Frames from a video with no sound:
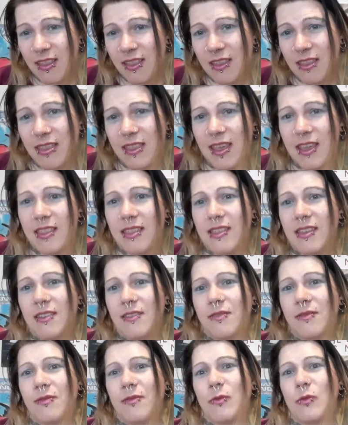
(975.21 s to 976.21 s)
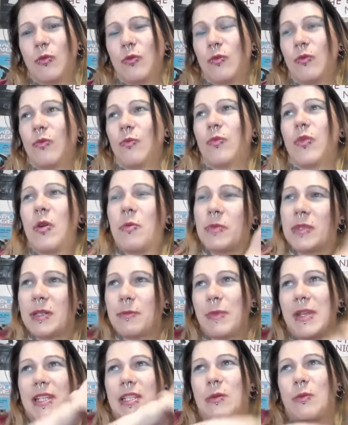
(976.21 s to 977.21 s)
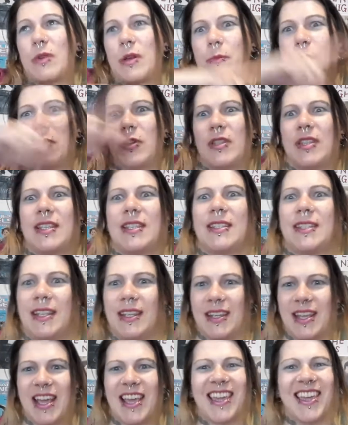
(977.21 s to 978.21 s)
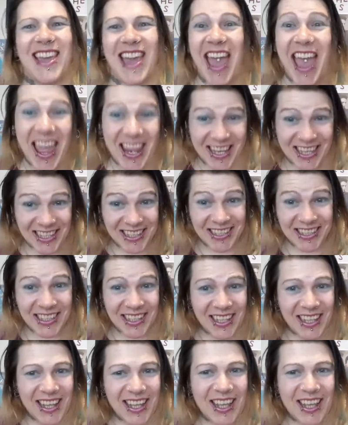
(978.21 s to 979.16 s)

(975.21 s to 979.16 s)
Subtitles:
the thing that prompted me to want to put this in again